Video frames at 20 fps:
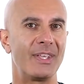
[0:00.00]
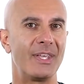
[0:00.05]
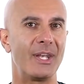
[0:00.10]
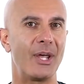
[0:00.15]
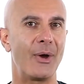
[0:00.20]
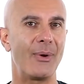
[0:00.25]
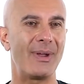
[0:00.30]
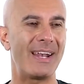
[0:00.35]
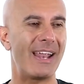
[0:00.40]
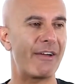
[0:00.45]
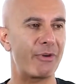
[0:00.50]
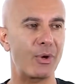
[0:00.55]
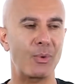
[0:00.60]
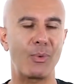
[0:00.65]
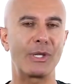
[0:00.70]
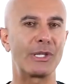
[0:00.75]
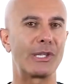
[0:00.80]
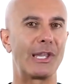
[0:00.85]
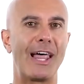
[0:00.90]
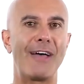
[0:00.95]
you know, and
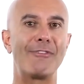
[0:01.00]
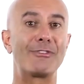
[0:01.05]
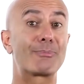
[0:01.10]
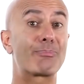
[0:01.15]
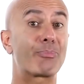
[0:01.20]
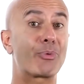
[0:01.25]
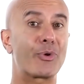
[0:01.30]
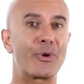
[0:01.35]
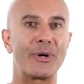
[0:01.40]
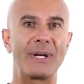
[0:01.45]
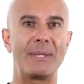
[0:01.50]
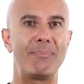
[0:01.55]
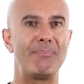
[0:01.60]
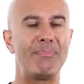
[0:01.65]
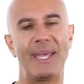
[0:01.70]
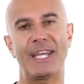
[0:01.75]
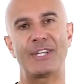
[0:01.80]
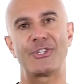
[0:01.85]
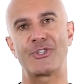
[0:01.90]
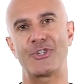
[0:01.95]
everyone loves pretty
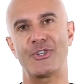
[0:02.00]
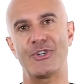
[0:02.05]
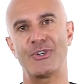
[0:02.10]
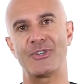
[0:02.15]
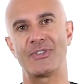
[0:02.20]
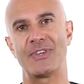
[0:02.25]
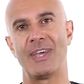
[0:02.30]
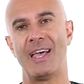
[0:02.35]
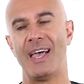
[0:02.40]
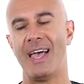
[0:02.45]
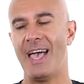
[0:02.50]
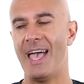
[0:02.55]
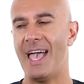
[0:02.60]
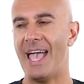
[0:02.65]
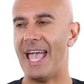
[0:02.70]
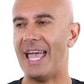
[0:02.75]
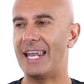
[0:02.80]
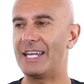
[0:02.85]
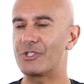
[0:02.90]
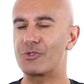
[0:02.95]
pictures.
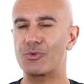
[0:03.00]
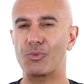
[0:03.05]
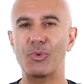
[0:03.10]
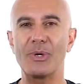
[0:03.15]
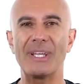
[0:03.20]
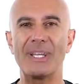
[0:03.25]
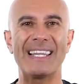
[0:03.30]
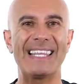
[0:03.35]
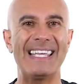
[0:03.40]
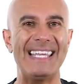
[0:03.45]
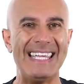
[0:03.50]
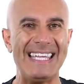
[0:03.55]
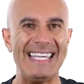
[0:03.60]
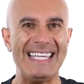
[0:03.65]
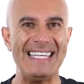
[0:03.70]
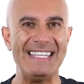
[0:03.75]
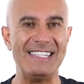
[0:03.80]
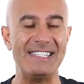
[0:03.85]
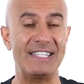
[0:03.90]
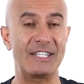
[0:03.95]
And it's really
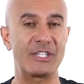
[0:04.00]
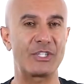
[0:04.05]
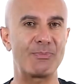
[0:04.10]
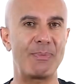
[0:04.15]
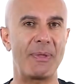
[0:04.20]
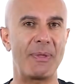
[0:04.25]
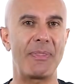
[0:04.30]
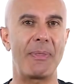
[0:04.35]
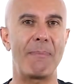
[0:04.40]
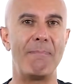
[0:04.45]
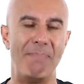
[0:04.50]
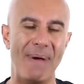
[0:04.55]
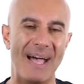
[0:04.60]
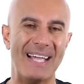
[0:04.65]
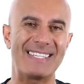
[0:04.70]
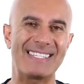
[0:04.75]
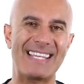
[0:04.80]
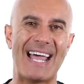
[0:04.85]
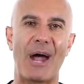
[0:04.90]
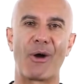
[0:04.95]
easy to spend the
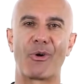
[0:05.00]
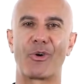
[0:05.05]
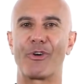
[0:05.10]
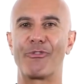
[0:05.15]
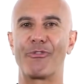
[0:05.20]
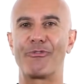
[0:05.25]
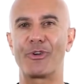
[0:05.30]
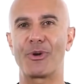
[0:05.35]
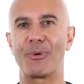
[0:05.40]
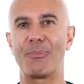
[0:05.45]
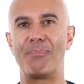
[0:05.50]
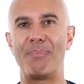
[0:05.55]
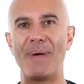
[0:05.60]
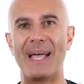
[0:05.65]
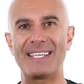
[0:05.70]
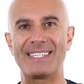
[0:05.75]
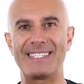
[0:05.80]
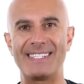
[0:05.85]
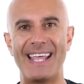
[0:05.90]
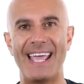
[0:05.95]
best hour of your
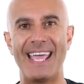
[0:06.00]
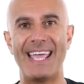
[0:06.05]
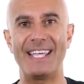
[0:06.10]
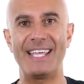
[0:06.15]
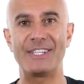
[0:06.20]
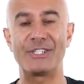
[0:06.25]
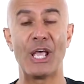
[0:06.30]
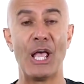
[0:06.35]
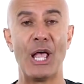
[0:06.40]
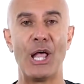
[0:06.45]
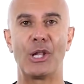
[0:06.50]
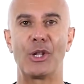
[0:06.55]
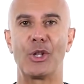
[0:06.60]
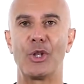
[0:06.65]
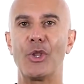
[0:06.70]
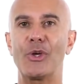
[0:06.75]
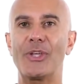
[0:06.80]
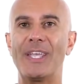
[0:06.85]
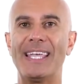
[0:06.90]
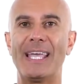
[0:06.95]
best days
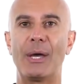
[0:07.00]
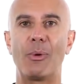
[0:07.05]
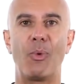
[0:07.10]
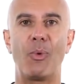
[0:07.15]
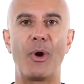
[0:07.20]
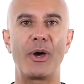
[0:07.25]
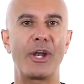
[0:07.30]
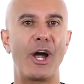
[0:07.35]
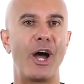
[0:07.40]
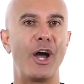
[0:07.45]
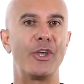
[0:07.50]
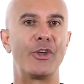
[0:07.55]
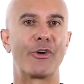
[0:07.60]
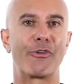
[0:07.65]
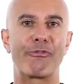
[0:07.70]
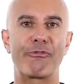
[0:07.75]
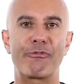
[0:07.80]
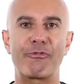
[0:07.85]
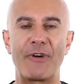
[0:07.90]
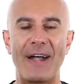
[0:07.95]
looking at what
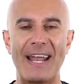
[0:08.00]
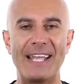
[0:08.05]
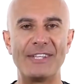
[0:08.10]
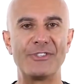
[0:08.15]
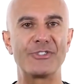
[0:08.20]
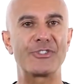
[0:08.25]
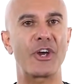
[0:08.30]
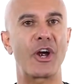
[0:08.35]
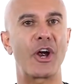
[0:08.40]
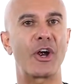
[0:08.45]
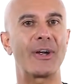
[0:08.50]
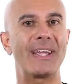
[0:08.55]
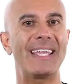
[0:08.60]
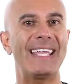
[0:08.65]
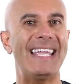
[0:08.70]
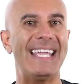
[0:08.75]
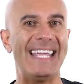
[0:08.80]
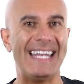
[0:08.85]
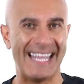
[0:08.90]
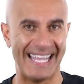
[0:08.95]
your friends are
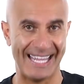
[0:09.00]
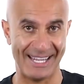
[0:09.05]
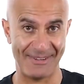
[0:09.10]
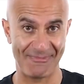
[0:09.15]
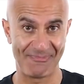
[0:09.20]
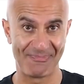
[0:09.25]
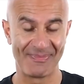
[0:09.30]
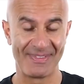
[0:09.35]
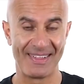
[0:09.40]
eating.